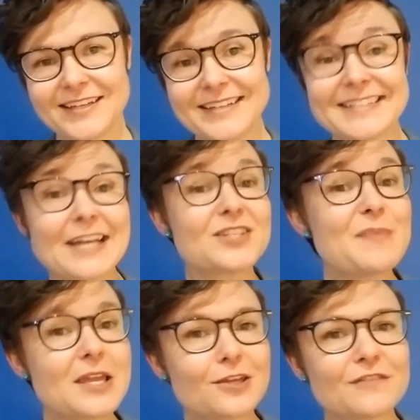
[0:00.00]
Now,
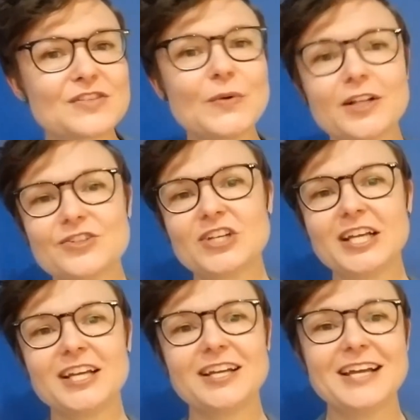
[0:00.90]
speaking of
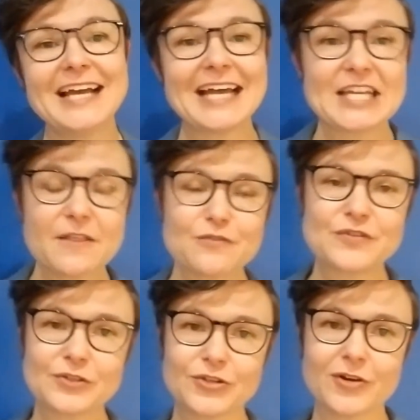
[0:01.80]
zoology, another
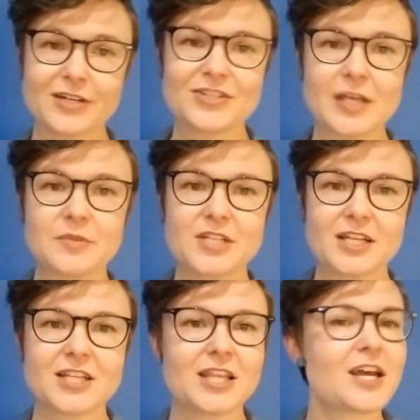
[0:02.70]
Future Crunch
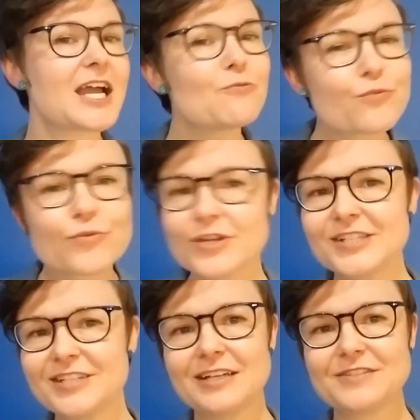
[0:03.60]
subject that I
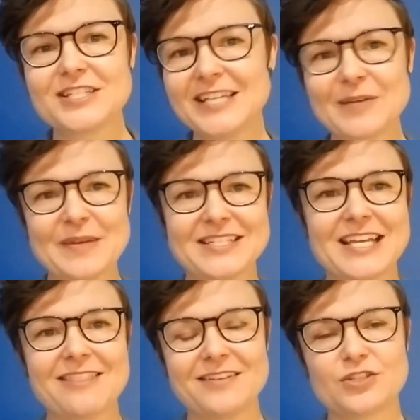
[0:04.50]
really love to sink my
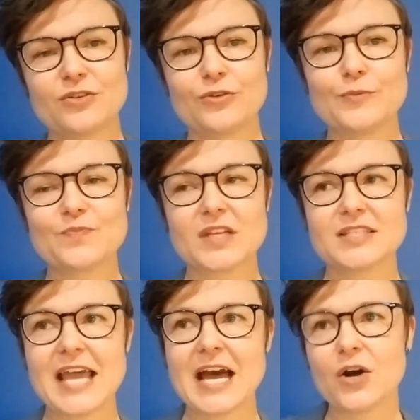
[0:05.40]
teeth into
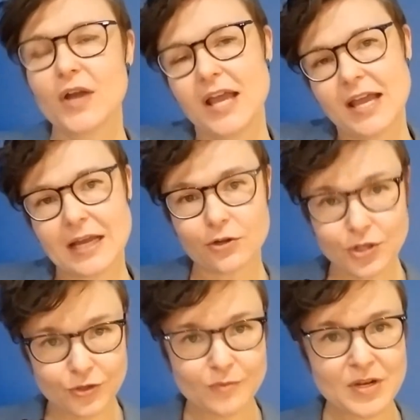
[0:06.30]
is how our
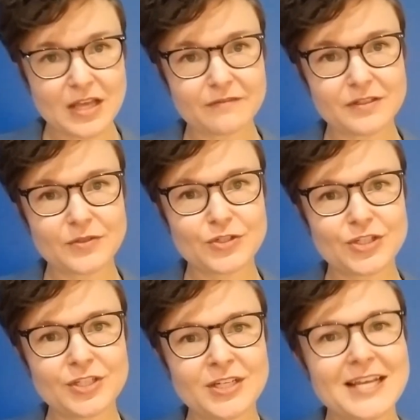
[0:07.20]
human
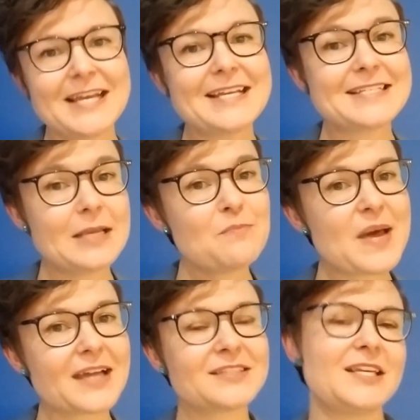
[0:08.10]
evolution is
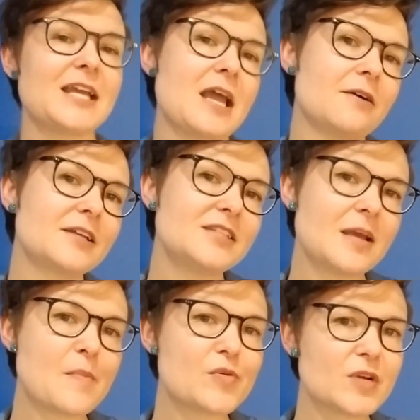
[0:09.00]
impacting our
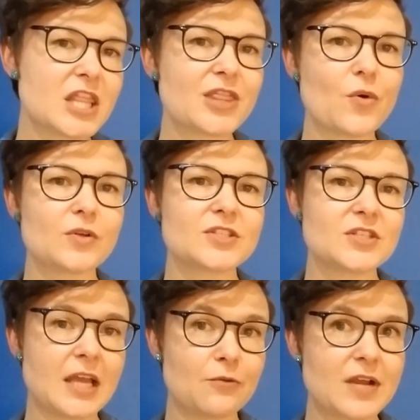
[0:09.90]
contemporary
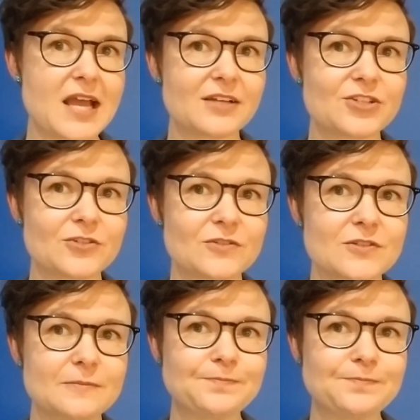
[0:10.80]
thoughts and reactions.